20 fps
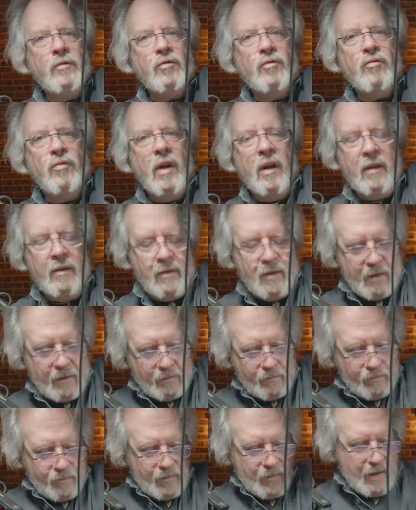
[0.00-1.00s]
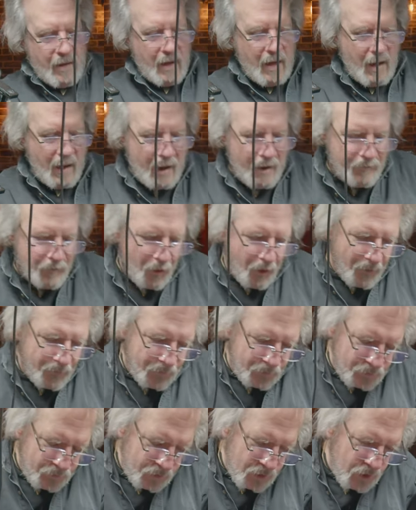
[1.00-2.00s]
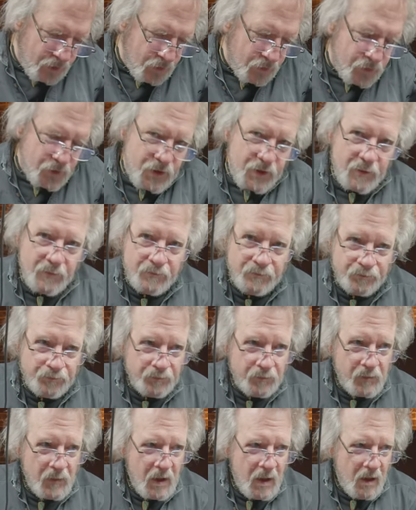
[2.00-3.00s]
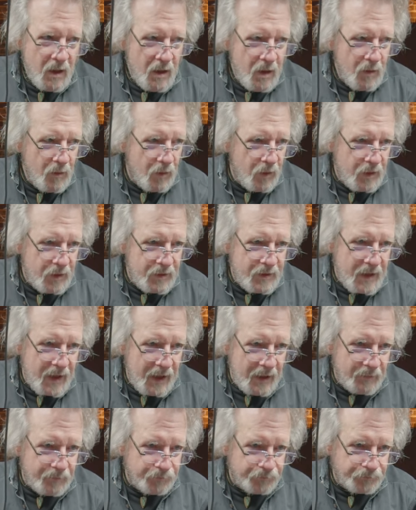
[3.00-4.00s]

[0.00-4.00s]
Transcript: trick that I've often used, where you take